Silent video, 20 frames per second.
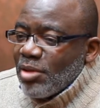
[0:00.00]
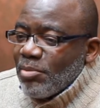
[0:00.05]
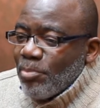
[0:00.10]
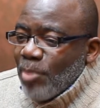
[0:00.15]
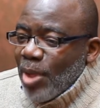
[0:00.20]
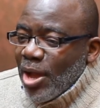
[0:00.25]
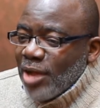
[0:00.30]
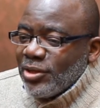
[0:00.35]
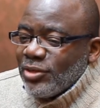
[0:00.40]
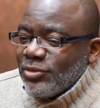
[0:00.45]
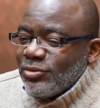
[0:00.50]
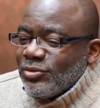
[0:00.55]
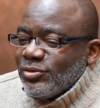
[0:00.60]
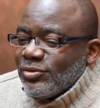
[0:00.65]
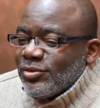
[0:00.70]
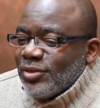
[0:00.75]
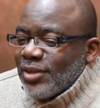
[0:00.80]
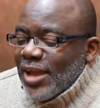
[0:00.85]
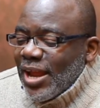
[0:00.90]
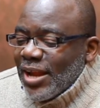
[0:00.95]

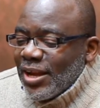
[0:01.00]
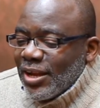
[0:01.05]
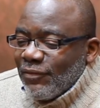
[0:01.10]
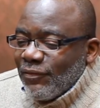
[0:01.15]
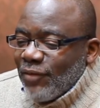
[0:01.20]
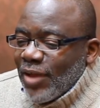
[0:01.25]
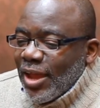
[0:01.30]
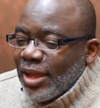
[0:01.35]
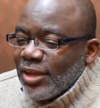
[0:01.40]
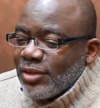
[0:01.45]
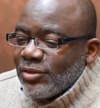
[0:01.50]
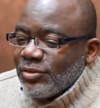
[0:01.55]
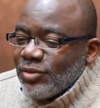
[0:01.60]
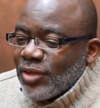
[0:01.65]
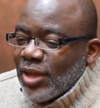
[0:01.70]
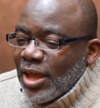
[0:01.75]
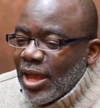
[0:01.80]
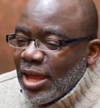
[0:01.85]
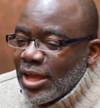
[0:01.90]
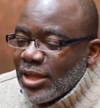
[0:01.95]
Midas NFX
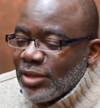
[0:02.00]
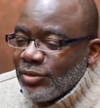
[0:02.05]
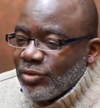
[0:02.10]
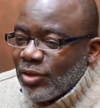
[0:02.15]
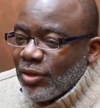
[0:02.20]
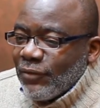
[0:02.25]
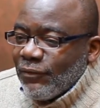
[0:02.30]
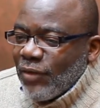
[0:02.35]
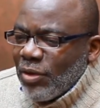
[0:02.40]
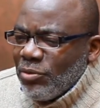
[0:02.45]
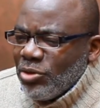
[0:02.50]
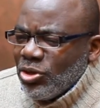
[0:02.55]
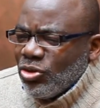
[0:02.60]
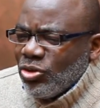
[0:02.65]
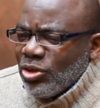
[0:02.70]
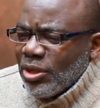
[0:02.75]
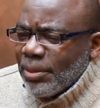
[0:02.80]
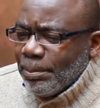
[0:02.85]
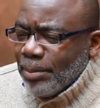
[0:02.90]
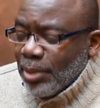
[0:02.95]
has a very
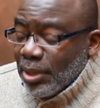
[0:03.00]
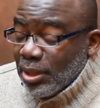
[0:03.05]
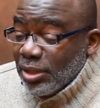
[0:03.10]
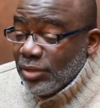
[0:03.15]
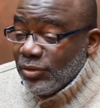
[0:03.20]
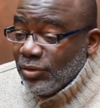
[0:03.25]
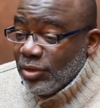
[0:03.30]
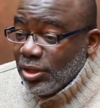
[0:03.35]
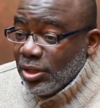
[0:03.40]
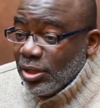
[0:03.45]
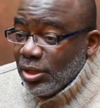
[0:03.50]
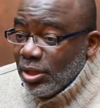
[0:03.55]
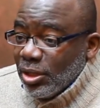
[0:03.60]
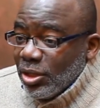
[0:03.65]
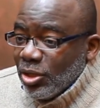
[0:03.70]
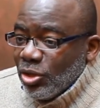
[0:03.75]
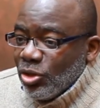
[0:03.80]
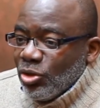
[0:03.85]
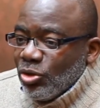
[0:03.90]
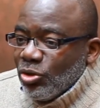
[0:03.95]
good ability
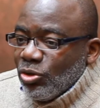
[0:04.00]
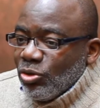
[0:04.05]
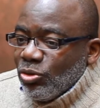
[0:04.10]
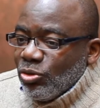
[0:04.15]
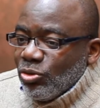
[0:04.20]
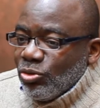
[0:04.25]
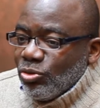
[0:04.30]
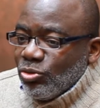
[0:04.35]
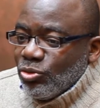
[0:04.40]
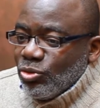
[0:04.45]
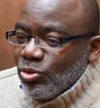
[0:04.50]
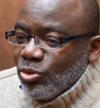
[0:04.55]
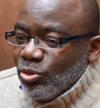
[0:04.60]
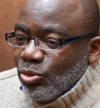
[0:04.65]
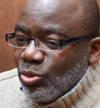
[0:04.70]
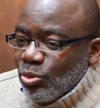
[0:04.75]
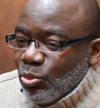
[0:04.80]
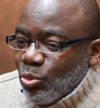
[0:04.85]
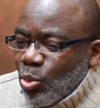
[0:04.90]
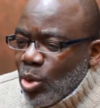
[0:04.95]

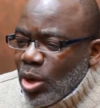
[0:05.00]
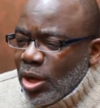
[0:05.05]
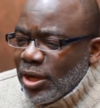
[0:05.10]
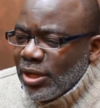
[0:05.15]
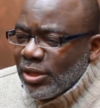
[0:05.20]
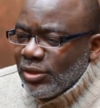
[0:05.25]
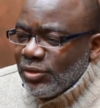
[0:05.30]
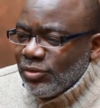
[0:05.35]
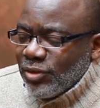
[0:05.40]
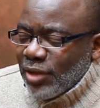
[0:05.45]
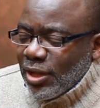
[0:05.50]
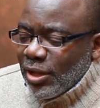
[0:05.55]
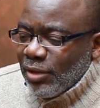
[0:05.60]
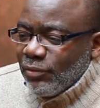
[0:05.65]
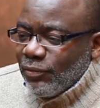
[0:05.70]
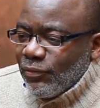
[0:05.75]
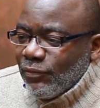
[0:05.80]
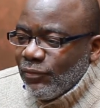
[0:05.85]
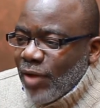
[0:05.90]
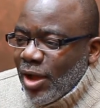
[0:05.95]
to work itself
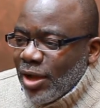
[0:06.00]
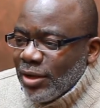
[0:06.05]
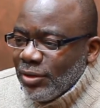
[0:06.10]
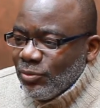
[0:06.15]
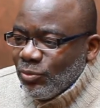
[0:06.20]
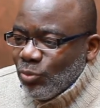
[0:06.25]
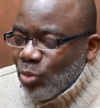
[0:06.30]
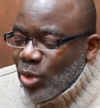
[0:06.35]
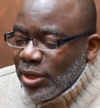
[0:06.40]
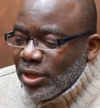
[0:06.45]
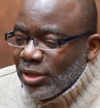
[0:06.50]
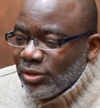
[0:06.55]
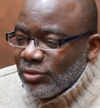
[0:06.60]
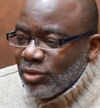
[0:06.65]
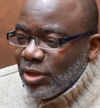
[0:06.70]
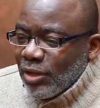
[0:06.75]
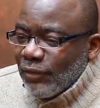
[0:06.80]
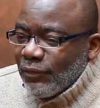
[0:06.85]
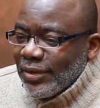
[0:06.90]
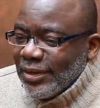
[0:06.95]

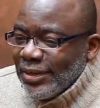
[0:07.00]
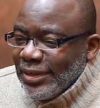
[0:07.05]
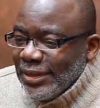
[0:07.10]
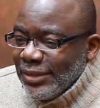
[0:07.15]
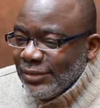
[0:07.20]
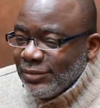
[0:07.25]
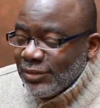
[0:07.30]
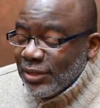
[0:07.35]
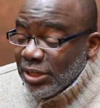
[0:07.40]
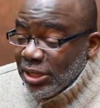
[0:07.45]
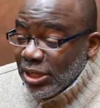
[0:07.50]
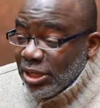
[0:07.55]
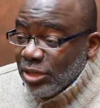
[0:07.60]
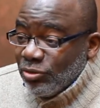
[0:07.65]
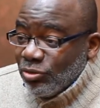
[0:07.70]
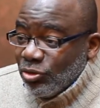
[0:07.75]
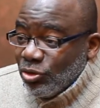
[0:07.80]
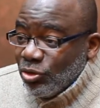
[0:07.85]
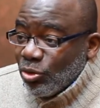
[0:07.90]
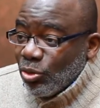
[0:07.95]
easily
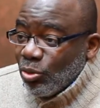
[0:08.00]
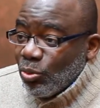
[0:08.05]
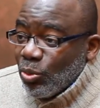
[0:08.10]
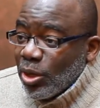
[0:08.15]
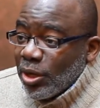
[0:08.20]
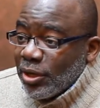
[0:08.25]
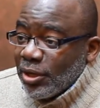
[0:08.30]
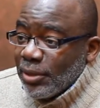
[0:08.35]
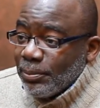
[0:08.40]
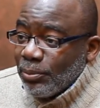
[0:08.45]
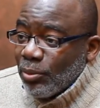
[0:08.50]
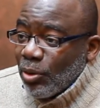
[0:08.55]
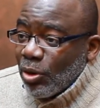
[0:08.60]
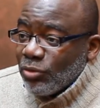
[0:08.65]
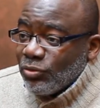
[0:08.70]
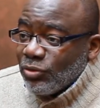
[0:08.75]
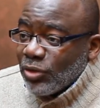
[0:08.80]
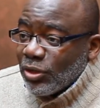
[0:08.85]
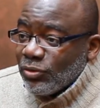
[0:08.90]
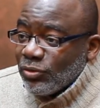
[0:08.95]
into your working
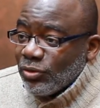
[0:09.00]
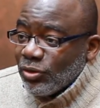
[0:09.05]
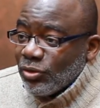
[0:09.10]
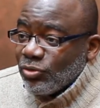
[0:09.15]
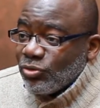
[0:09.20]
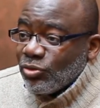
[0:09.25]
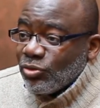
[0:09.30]
processes.